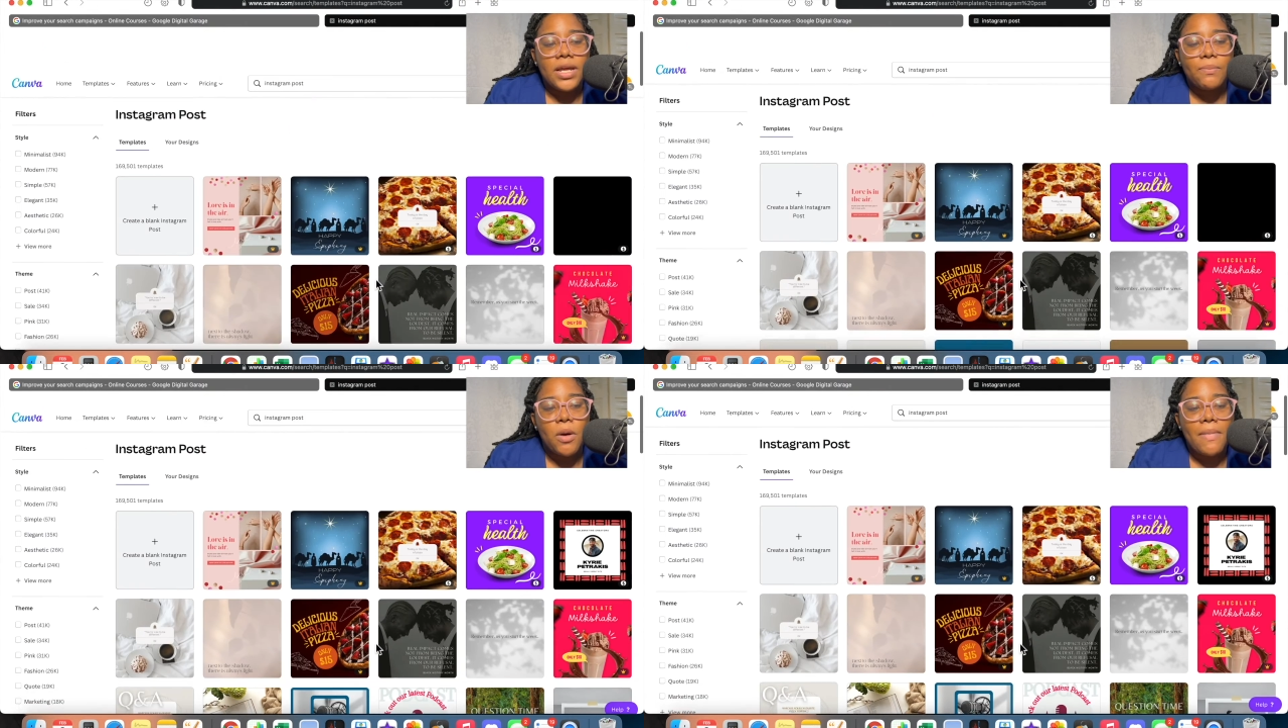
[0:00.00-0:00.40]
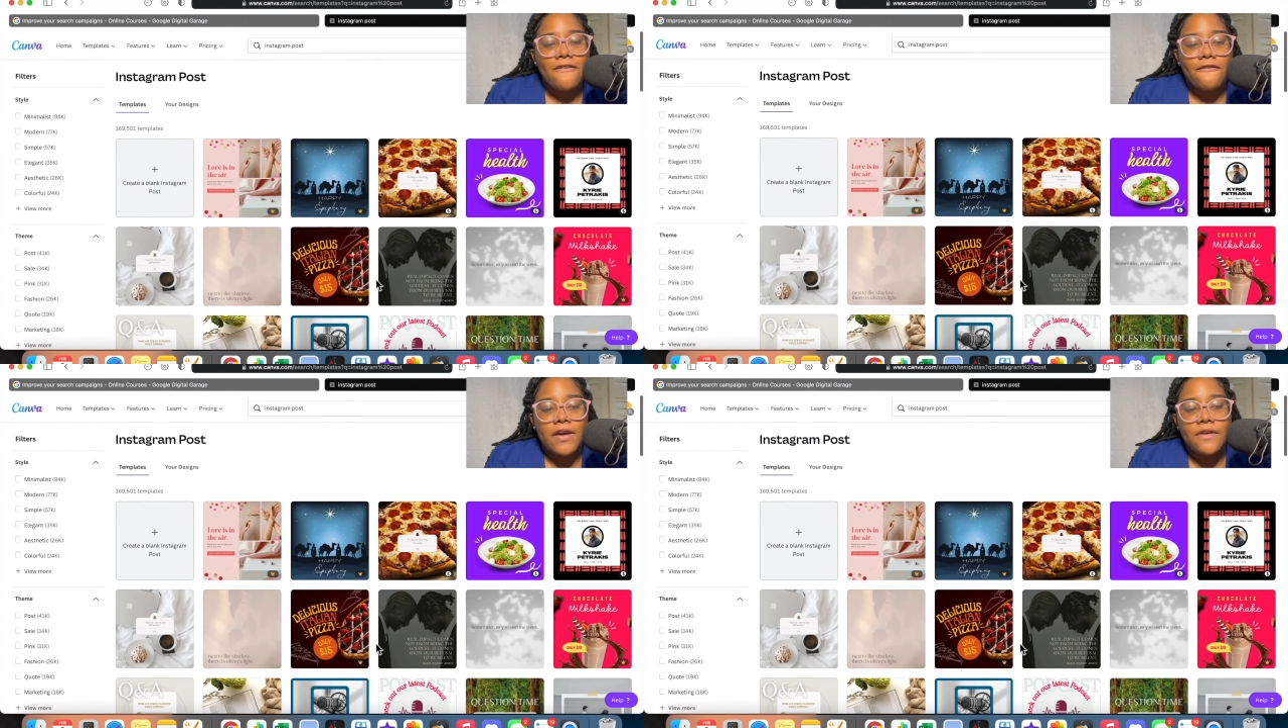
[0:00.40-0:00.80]
it. But
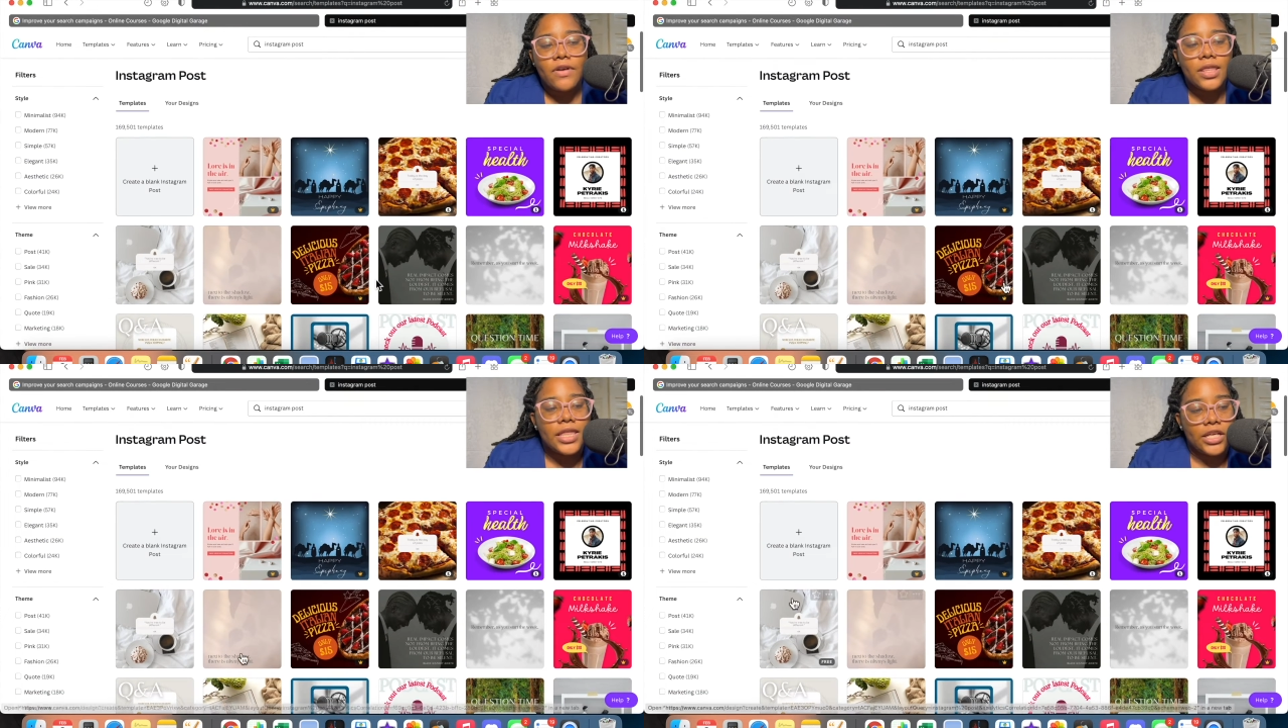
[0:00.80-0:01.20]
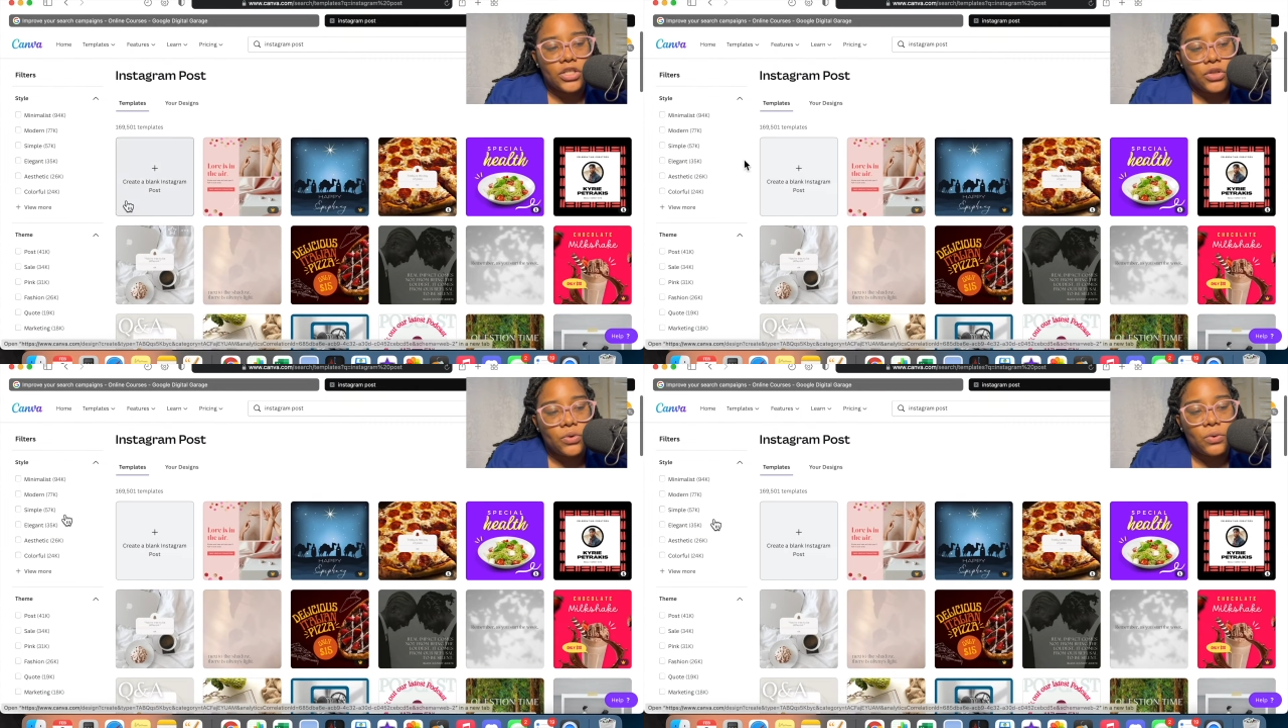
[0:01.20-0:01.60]
my favorite thing
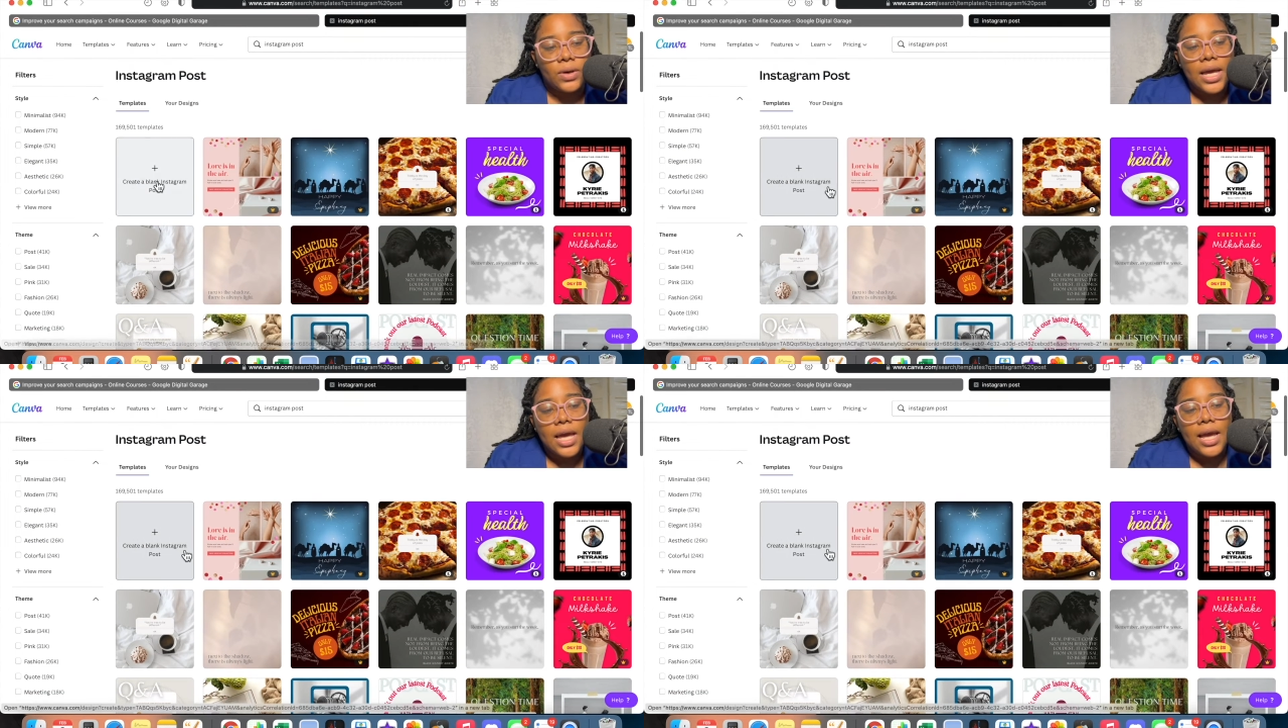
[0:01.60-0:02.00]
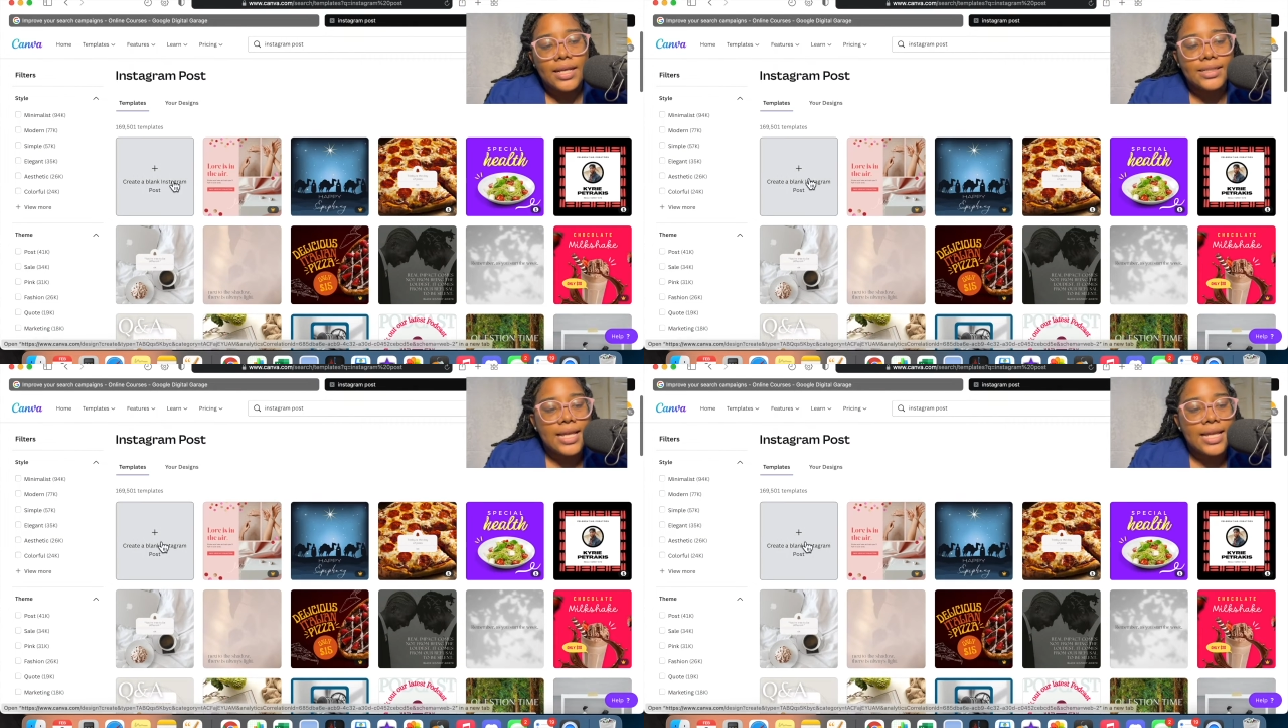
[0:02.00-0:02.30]
to do is